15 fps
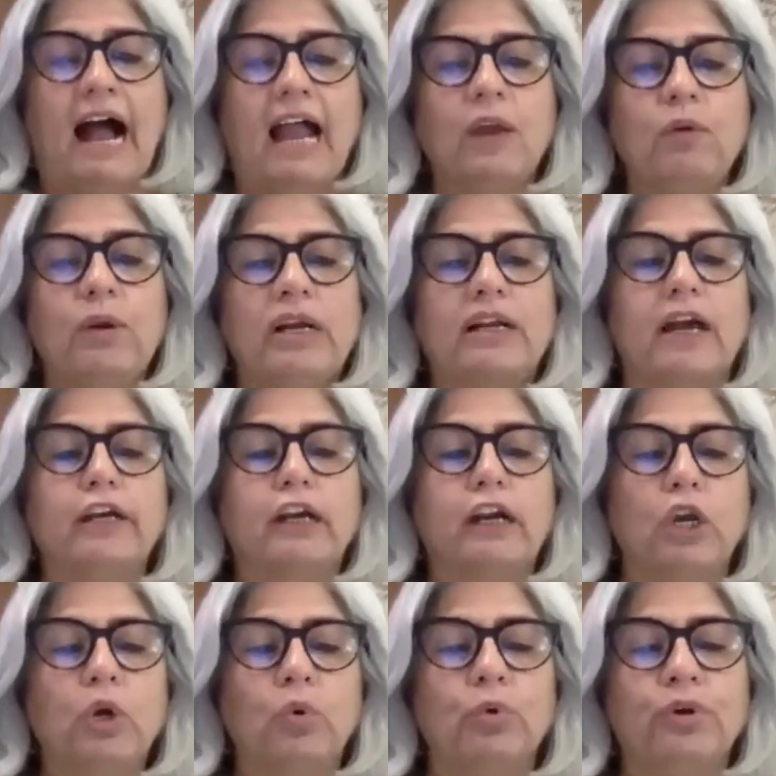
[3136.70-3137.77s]
I will
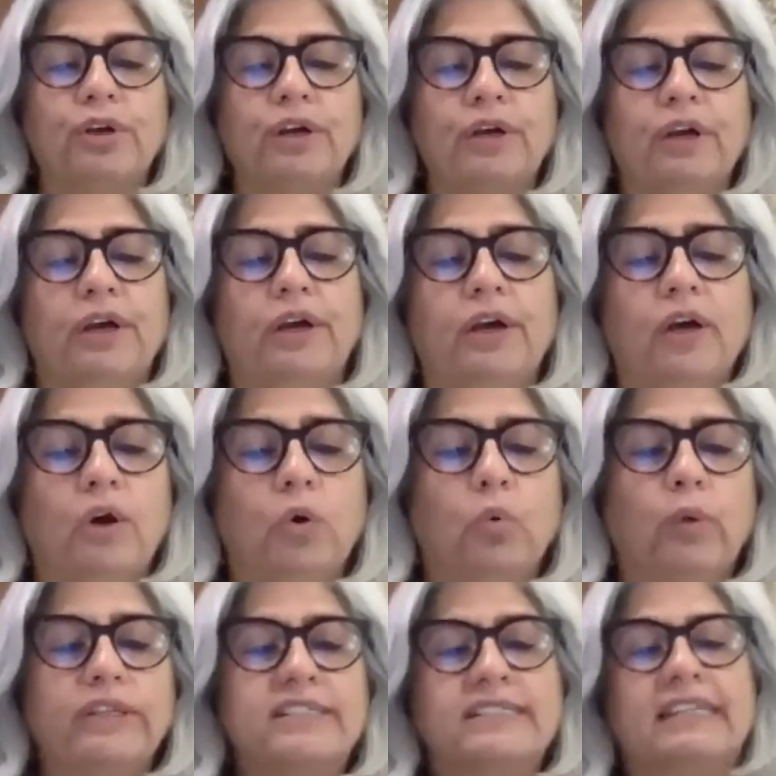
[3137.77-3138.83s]
conclude
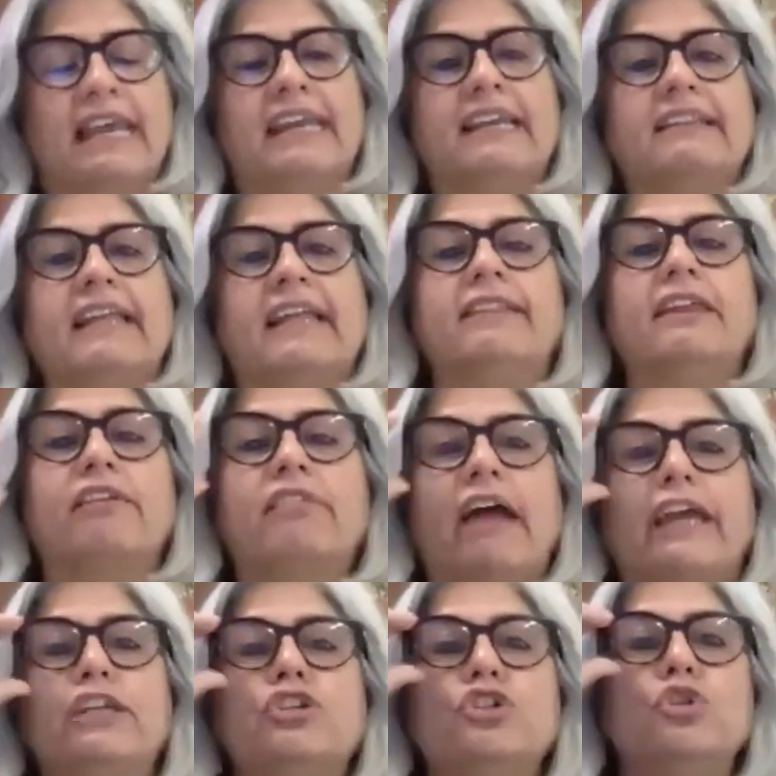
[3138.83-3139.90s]
with saying that the
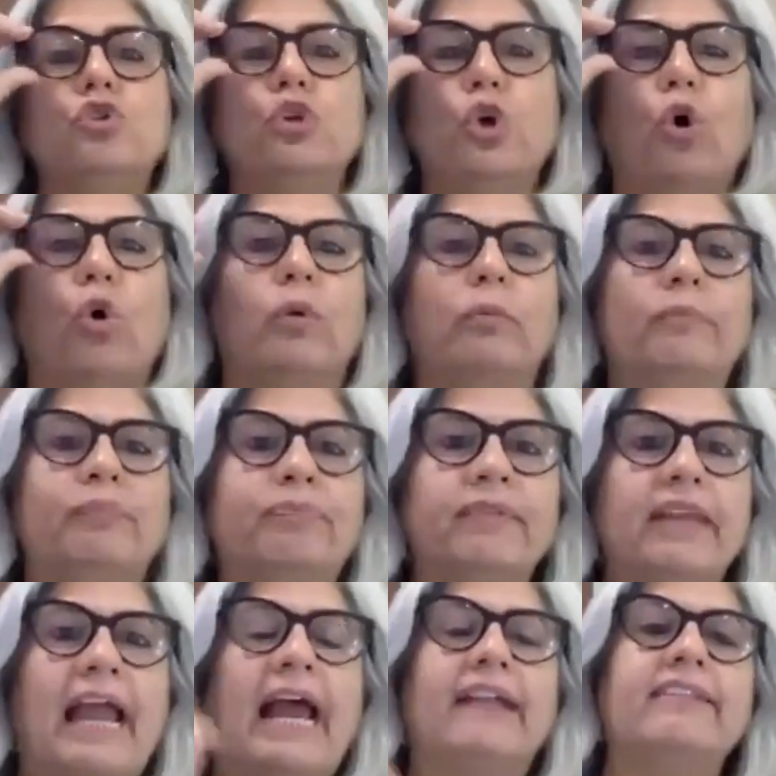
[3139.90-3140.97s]
right to know
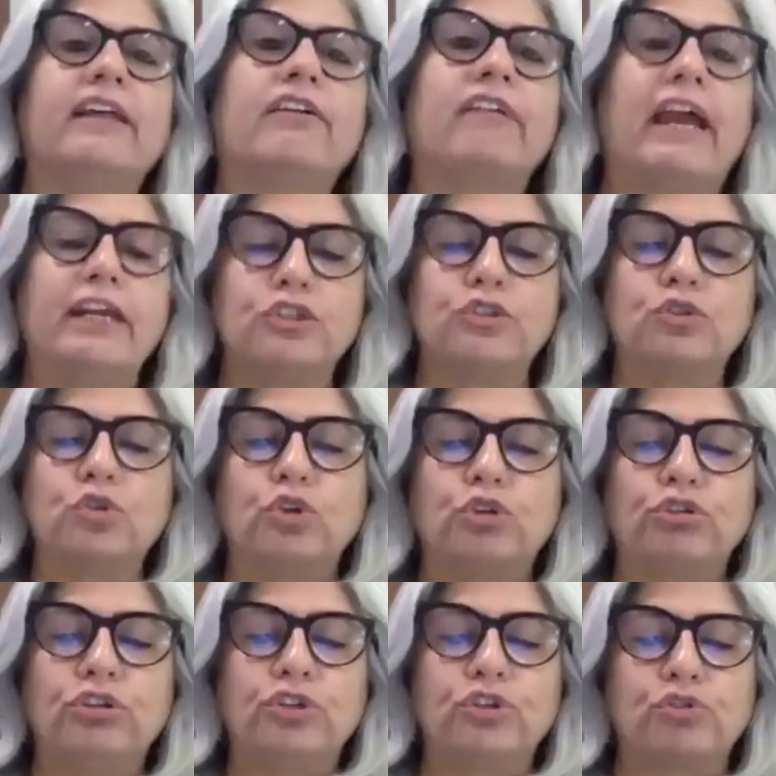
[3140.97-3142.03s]
and the right to
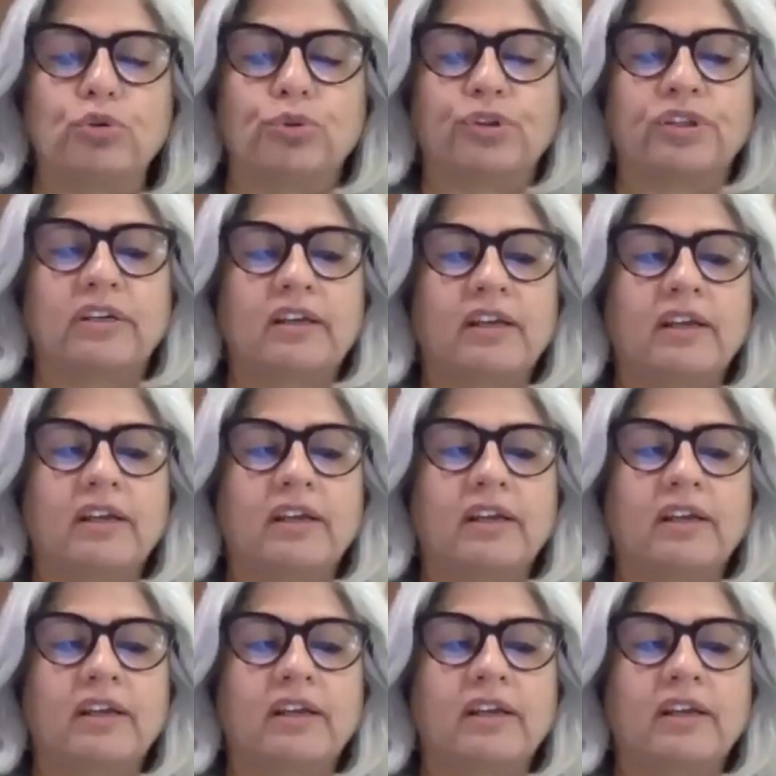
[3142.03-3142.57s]
truth